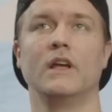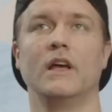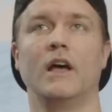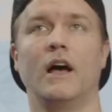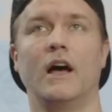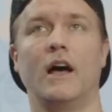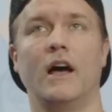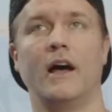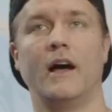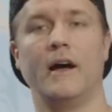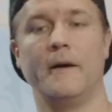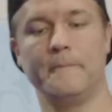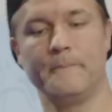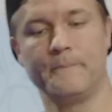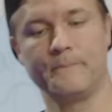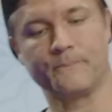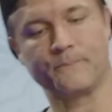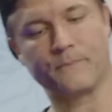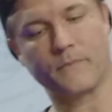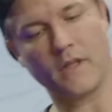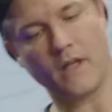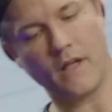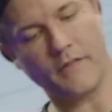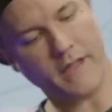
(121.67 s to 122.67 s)
Uh,
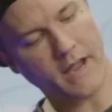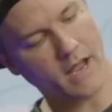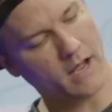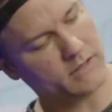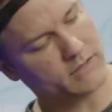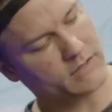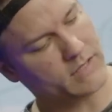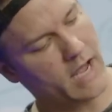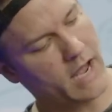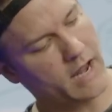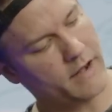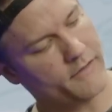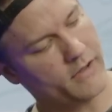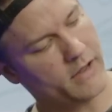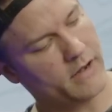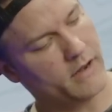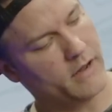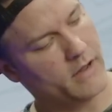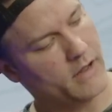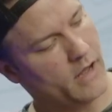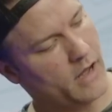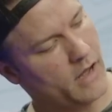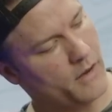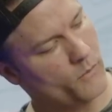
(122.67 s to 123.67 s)
on the outside of it,
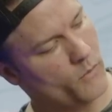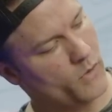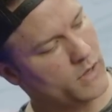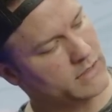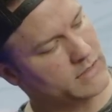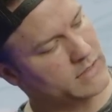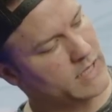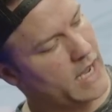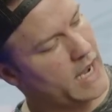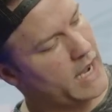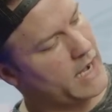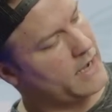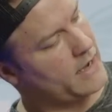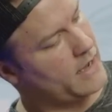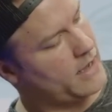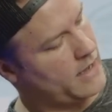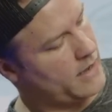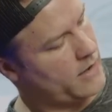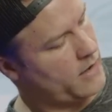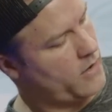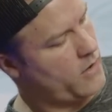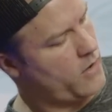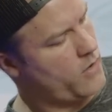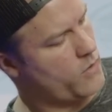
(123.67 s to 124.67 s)
on one side, uh,
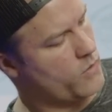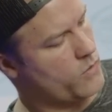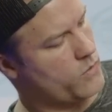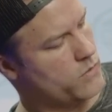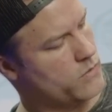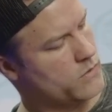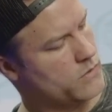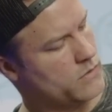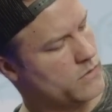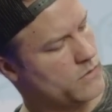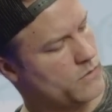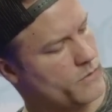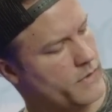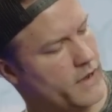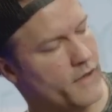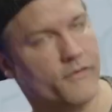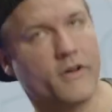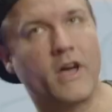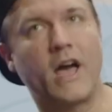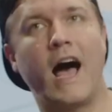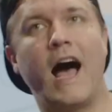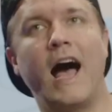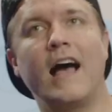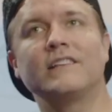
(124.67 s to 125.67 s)
oh, we have
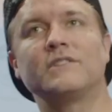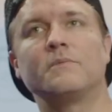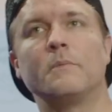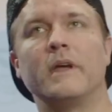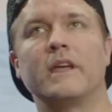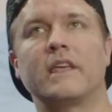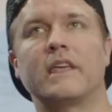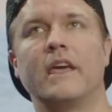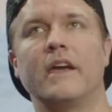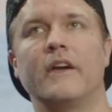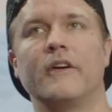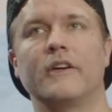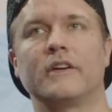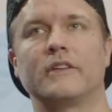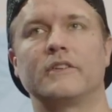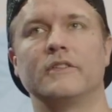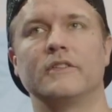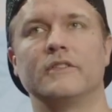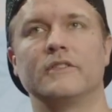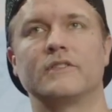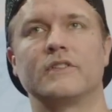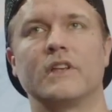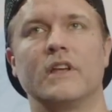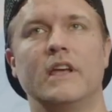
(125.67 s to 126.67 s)
cosmic
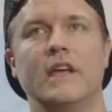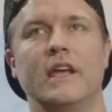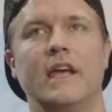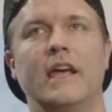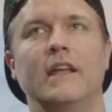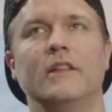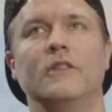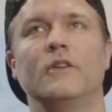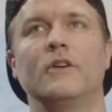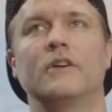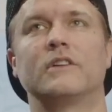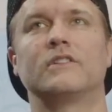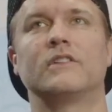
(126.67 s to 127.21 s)
characters, it looks